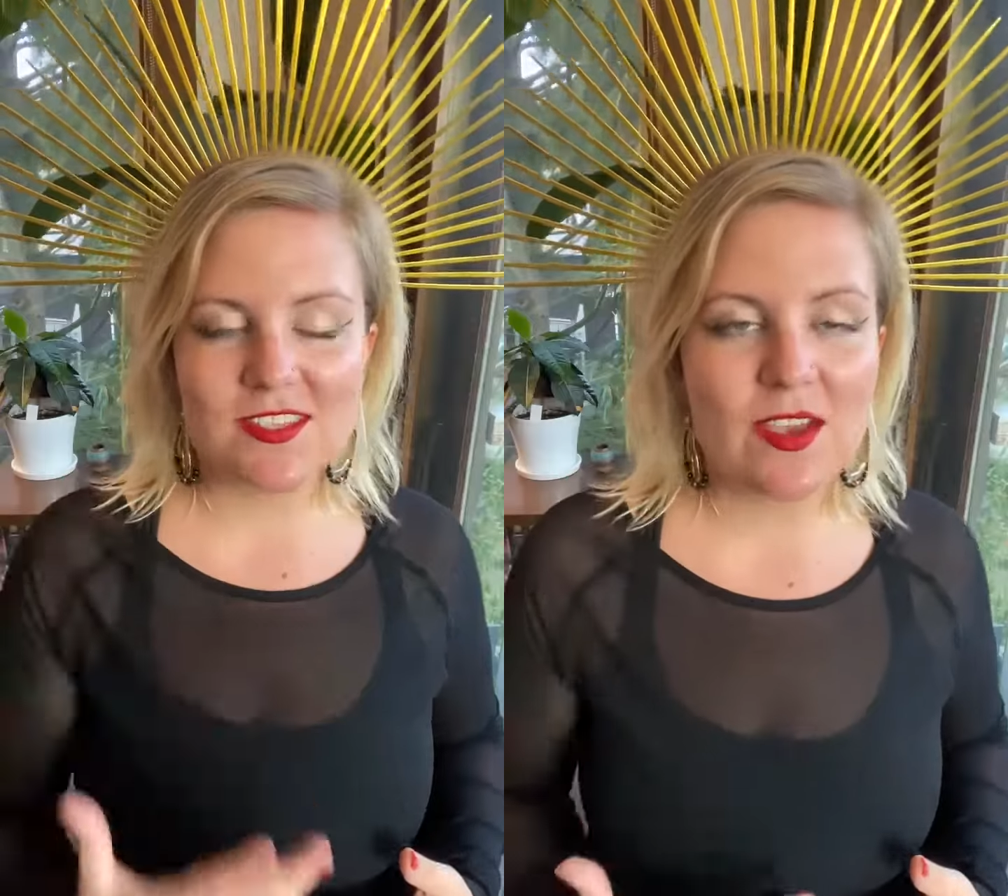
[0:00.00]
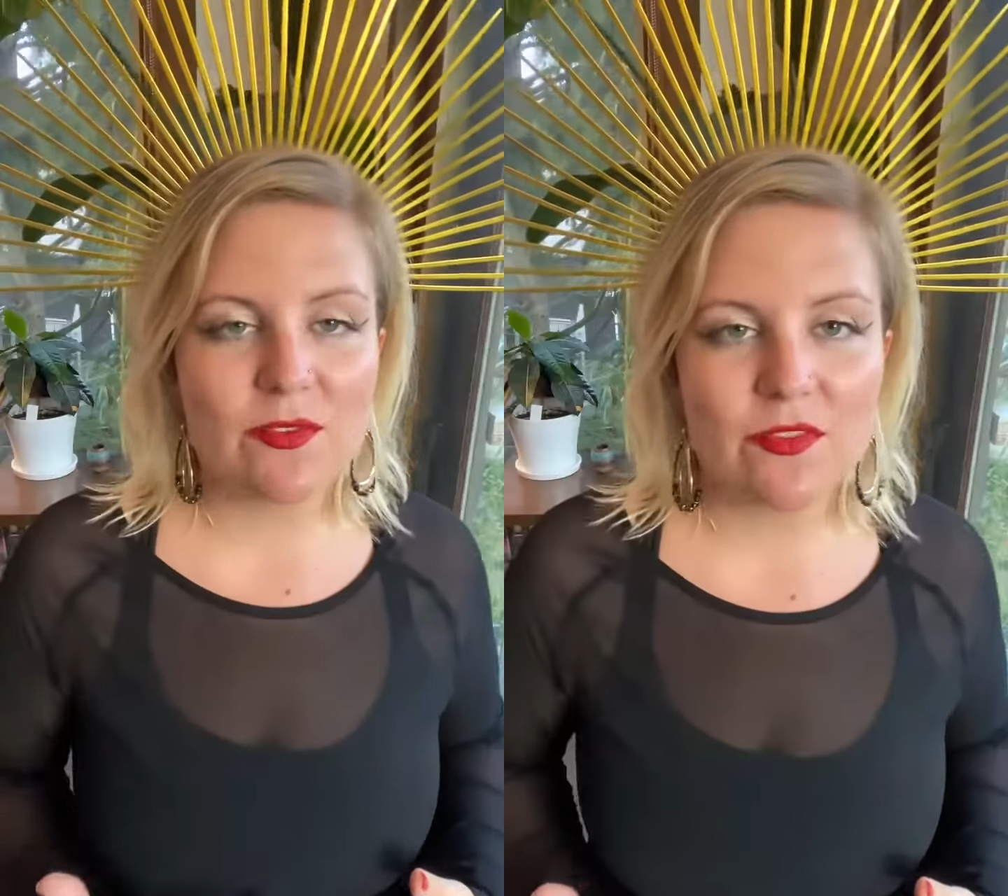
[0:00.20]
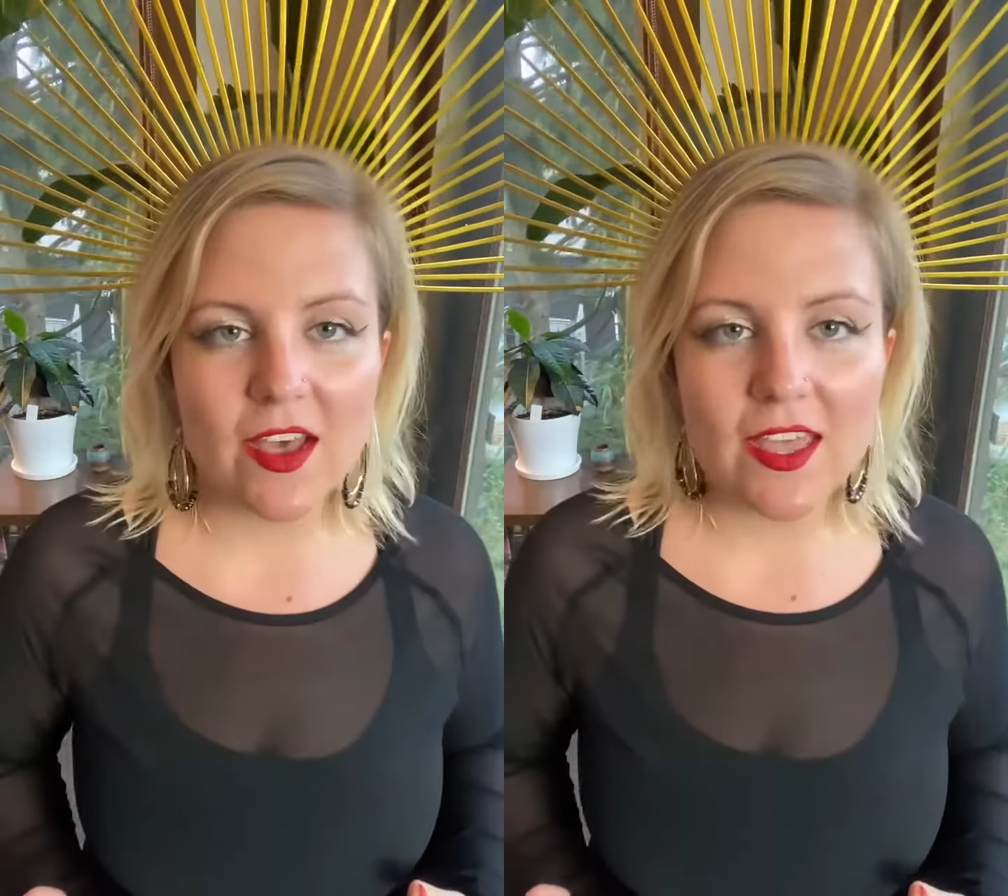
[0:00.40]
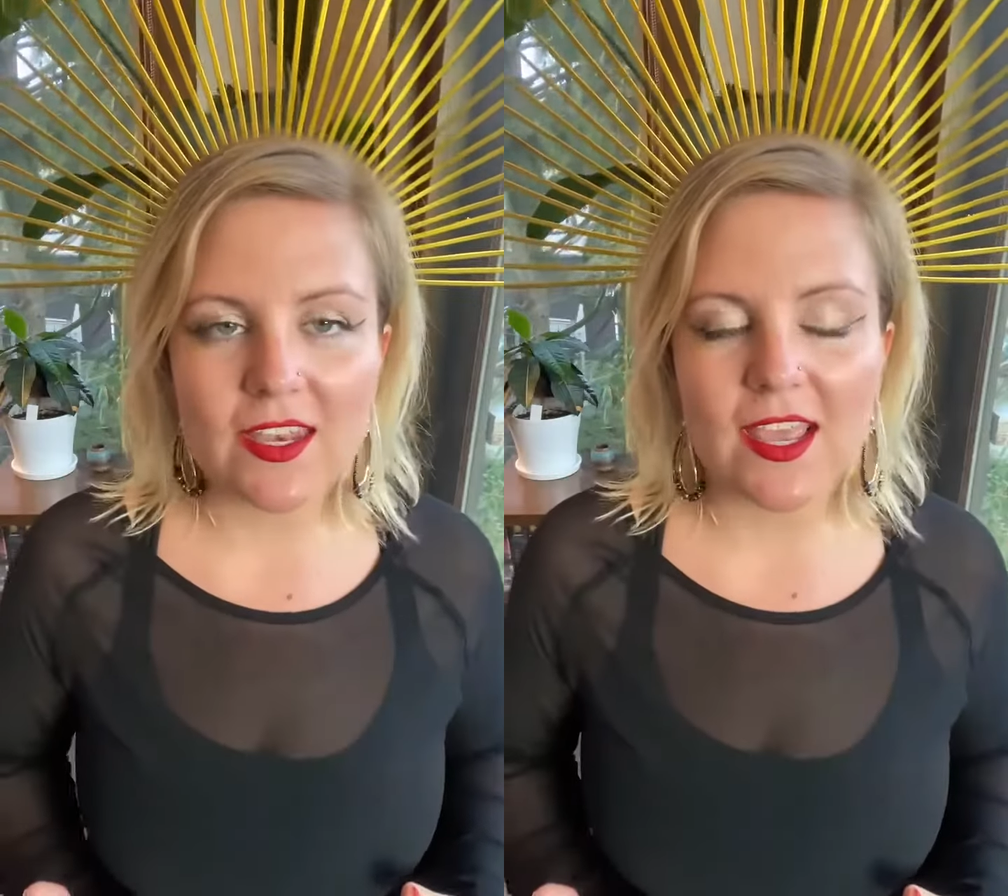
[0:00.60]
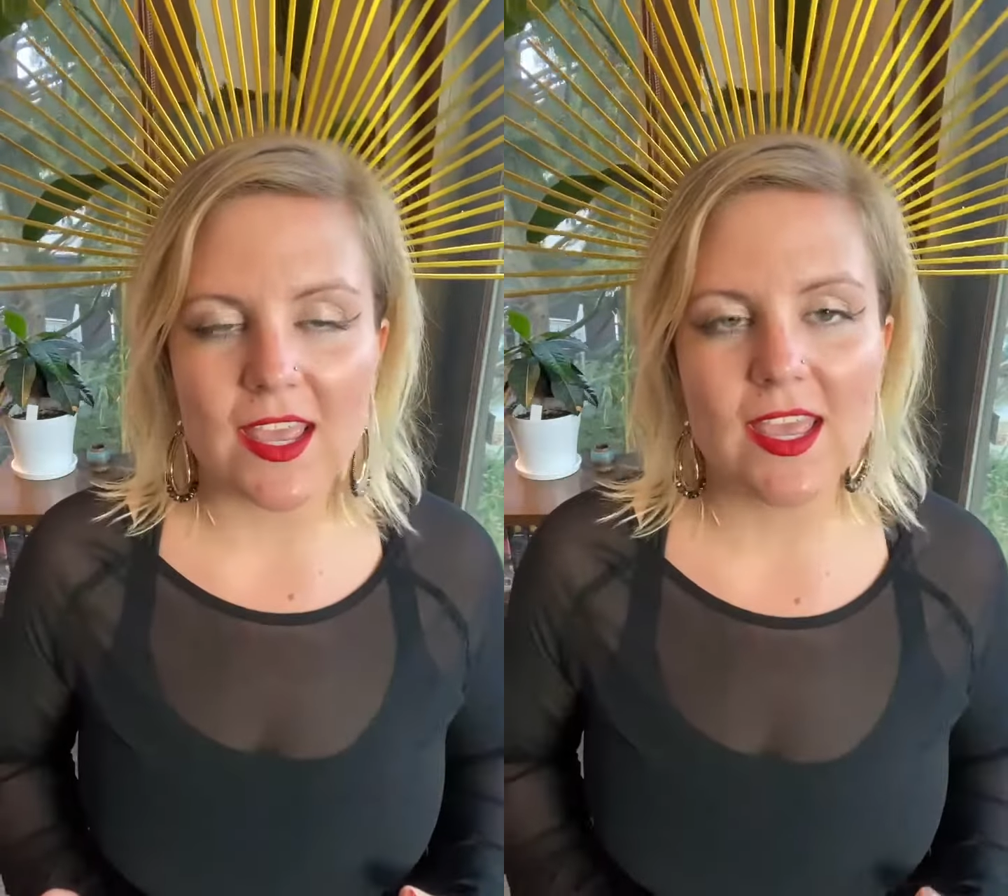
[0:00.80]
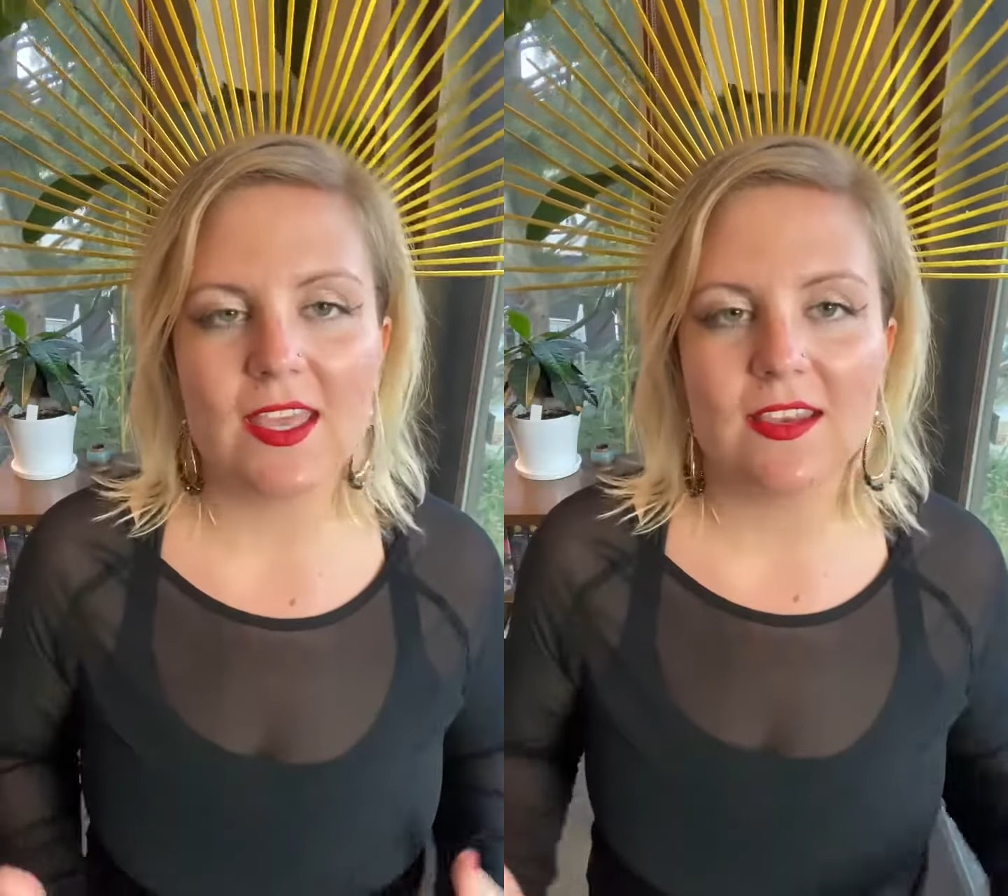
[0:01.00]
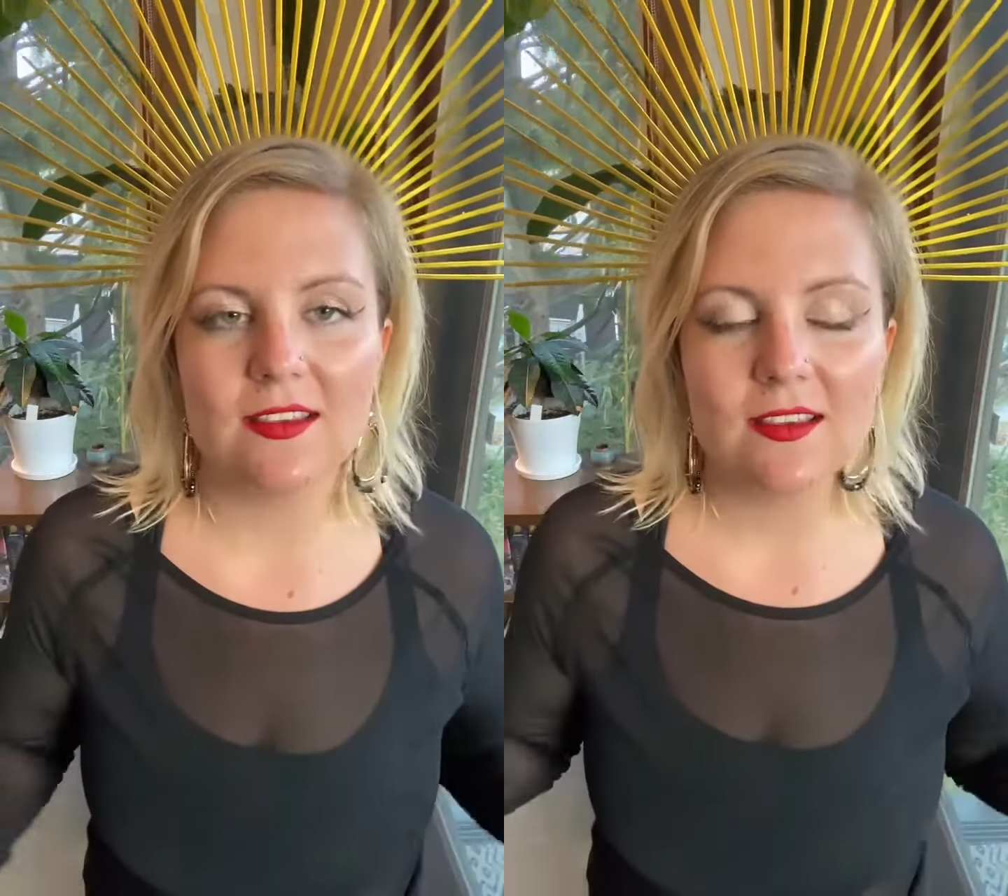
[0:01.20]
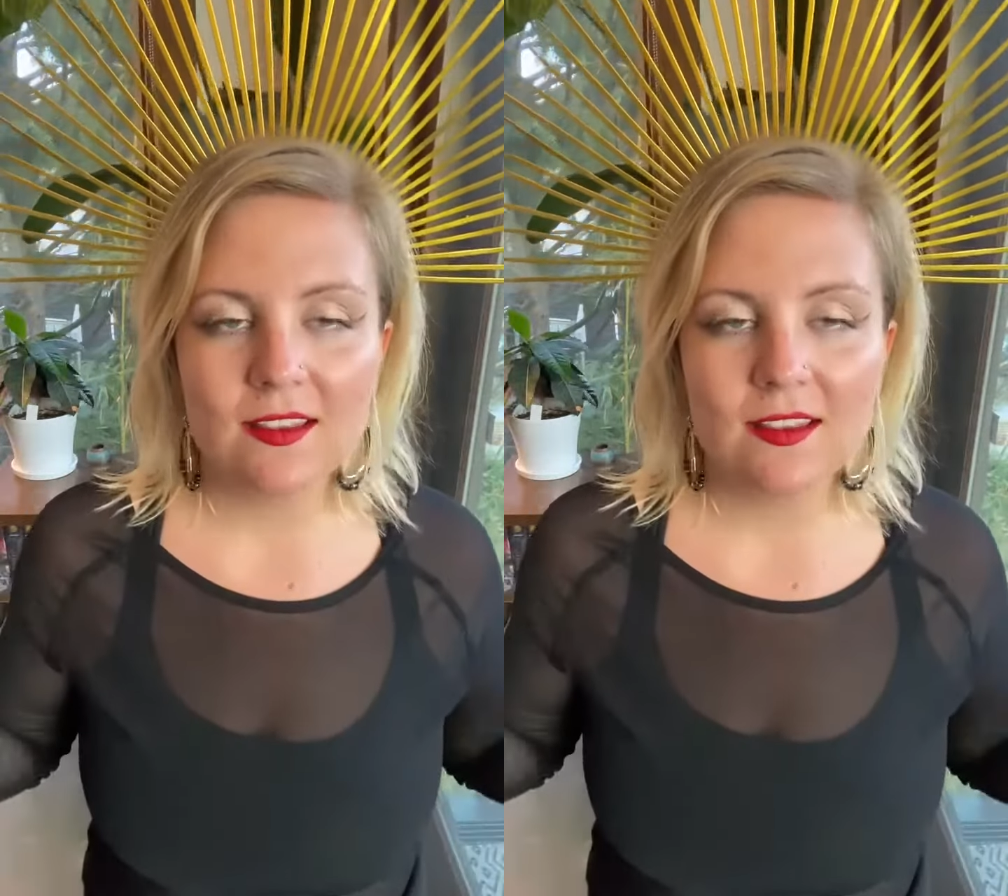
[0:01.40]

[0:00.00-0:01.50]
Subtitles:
have fun and